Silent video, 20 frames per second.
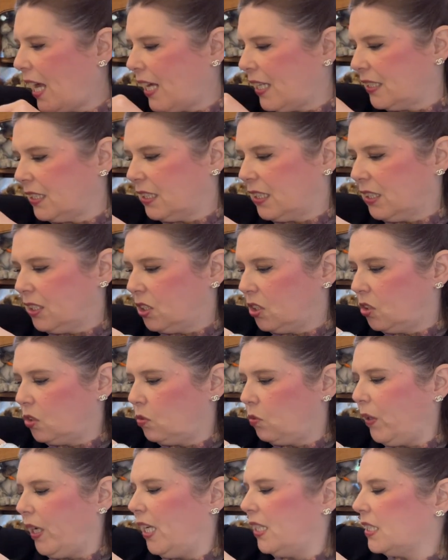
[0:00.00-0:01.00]
has the
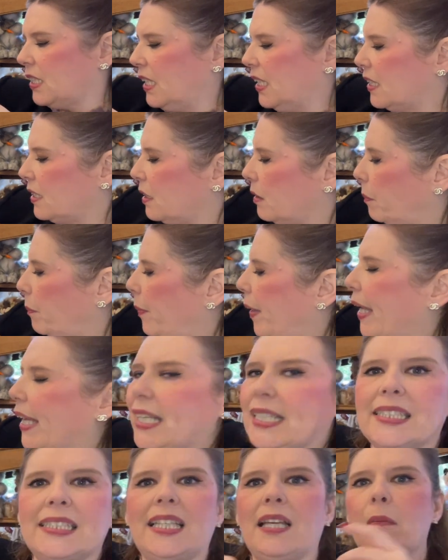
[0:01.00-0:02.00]
sweet little
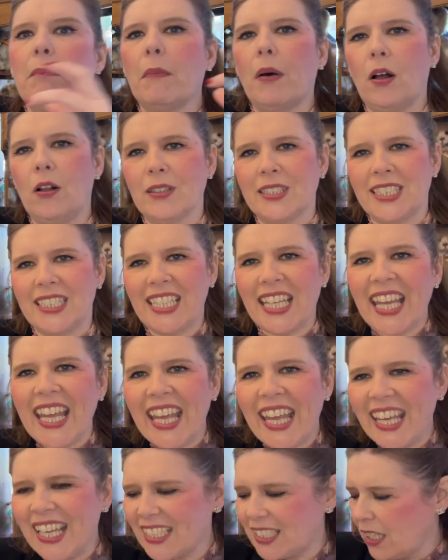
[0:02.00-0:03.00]
pixie molded
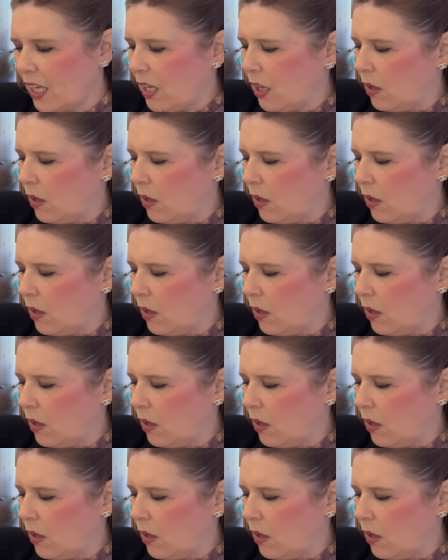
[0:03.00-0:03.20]
ears